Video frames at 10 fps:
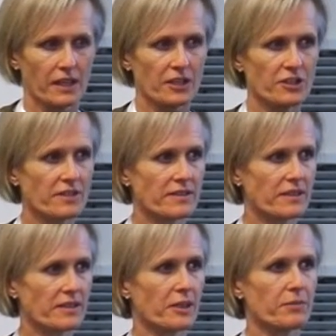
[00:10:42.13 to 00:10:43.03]
and she
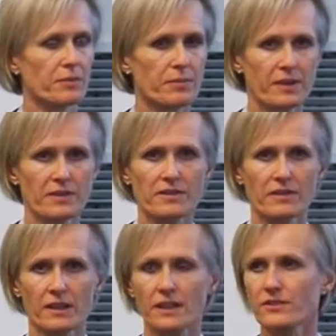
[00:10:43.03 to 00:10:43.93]
set up the Parents'
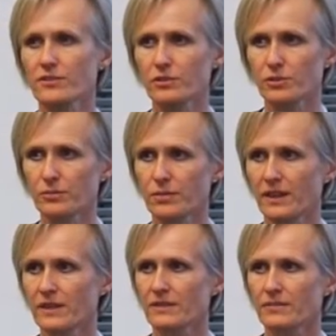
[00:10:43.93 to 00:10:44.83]
Guide to Cord
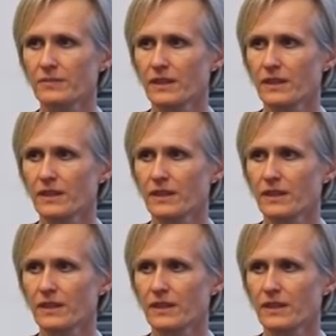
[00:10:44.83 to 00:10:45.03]
Blood.